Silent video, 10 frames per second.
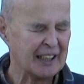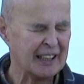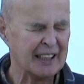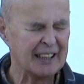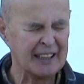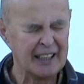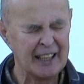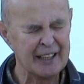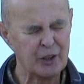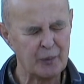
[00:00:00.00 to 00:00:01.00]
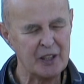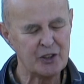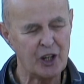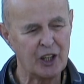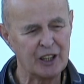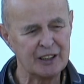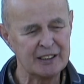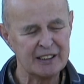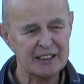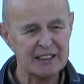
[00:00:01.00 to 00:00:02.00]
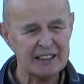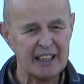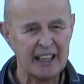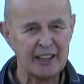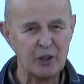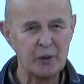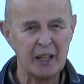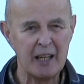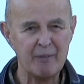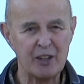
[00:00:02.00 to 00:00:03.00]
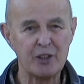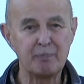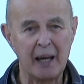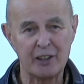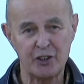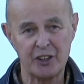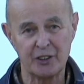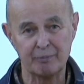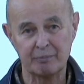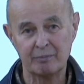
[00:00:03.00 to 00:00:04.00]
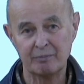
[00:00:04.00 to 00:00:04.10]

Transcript: Uh, and Louise Hall, and who did I miss? Pat Chisholm.